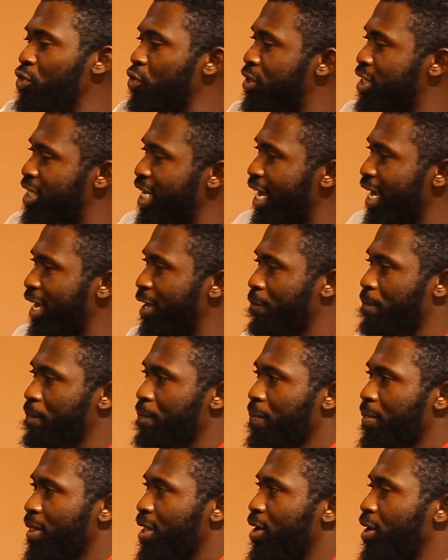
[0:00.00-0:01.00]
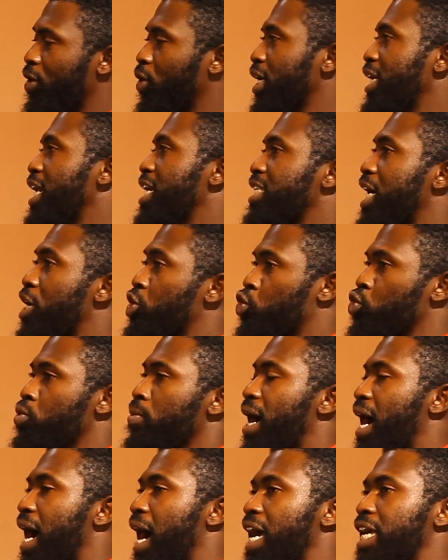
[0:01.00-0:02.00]
you say, okay, let's assume
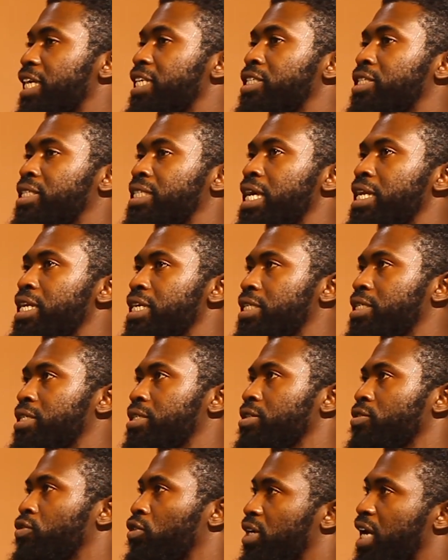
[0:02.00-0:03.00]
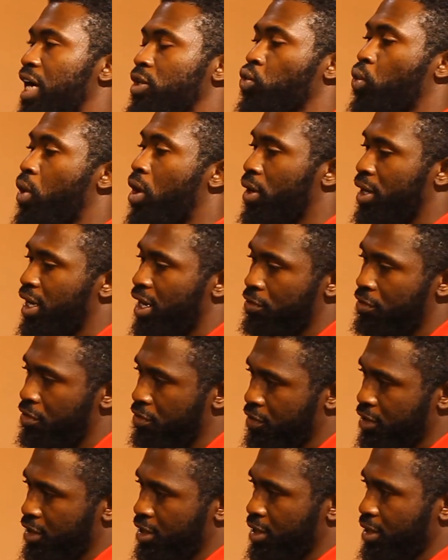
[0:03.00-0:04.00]
I sell it for that
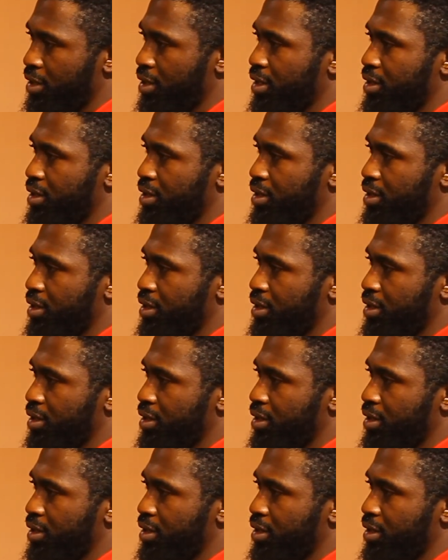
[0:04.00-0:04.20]
150 naira.